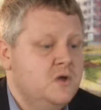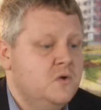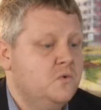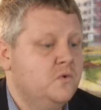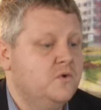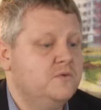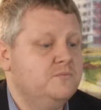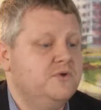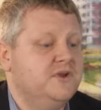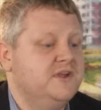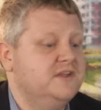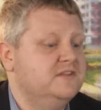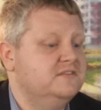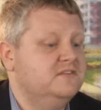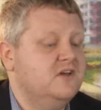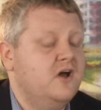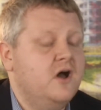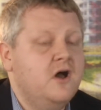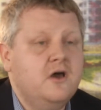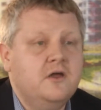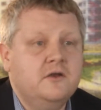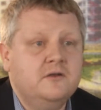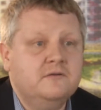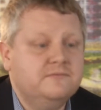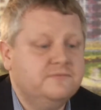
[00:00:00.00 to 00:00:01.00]
We bring a
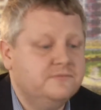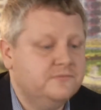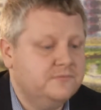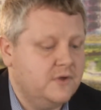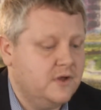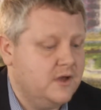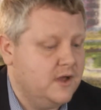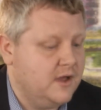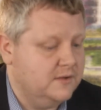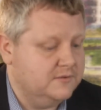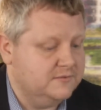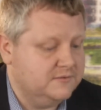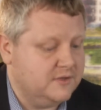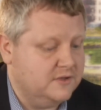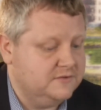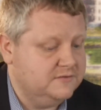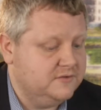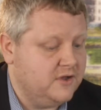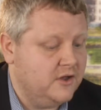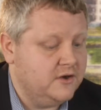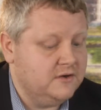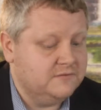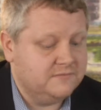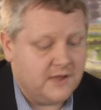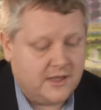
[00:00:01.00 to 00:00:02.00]
ton of uh, a
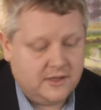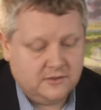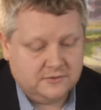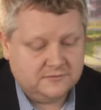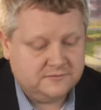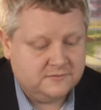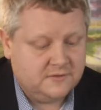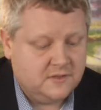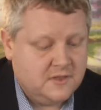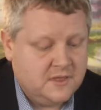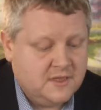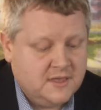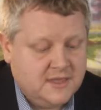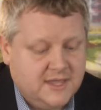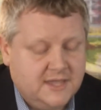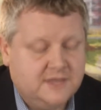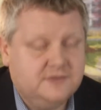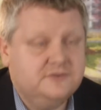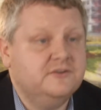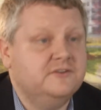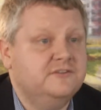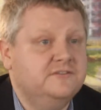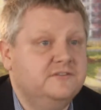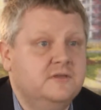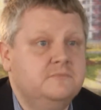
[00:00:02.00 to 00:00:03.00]
ton of else
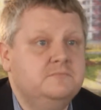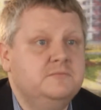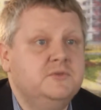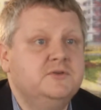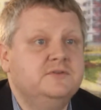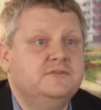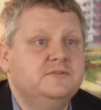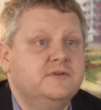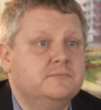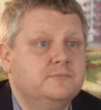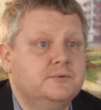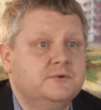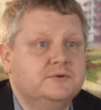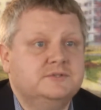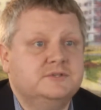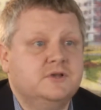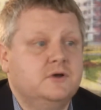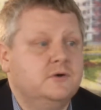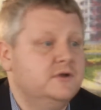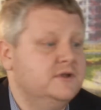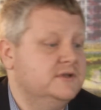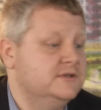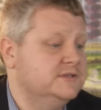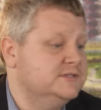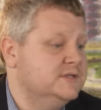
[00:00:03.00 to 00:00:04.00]
interested music
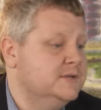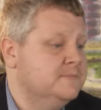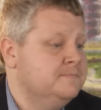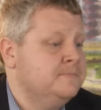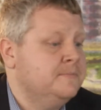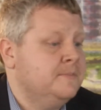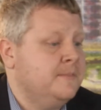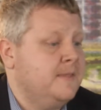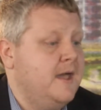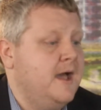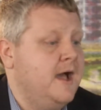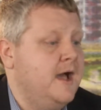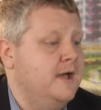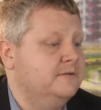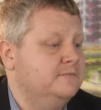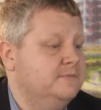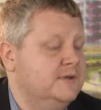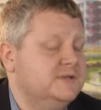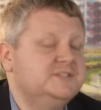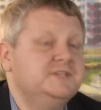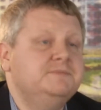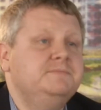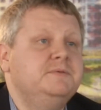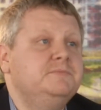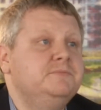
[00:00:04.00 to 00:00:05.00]
personas, uh,
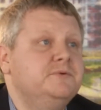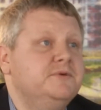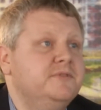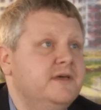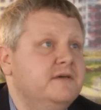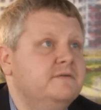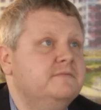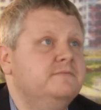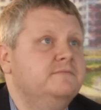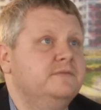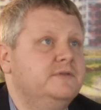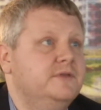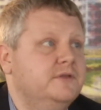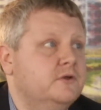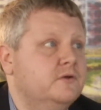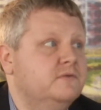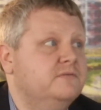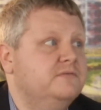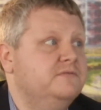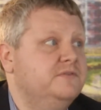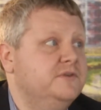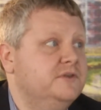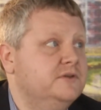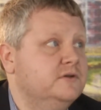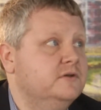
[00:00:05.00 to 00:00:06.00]
especially people that you know
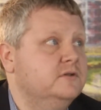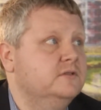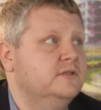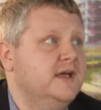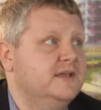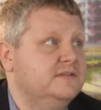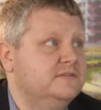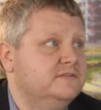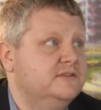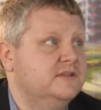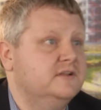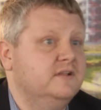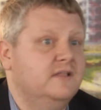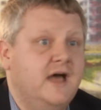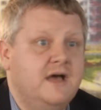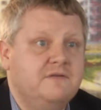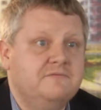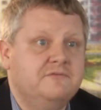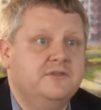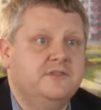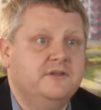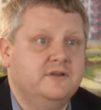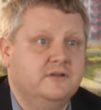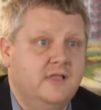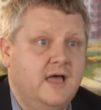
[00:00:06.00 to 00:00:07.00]
feel Les did a lot
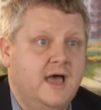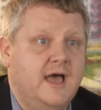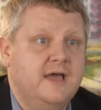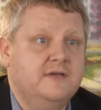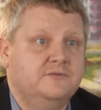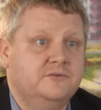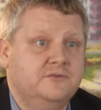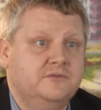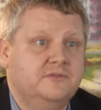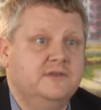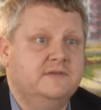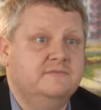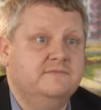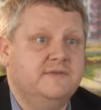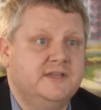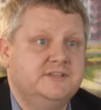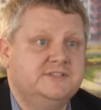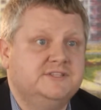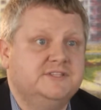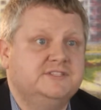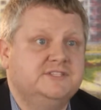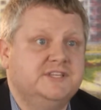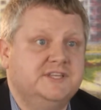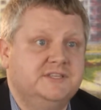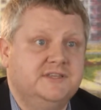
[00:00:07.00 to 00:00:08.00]
for their lives with the
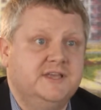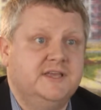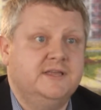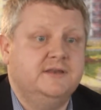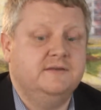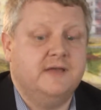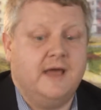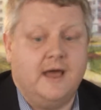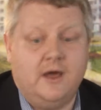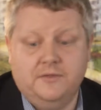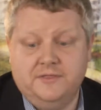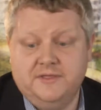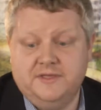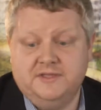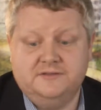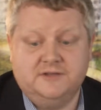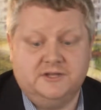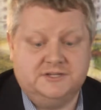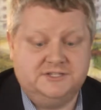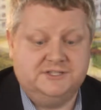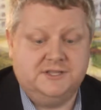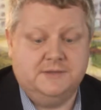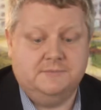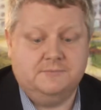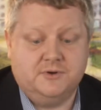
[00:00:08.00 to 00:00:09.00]
inventions he did and how they
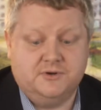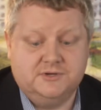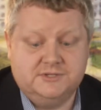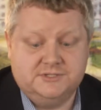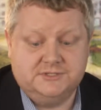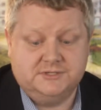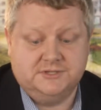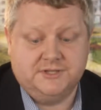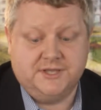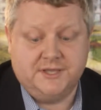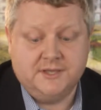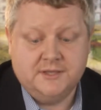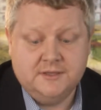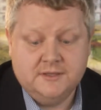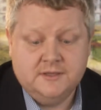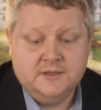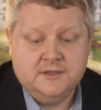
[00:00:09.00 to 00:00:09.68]
touched them personally.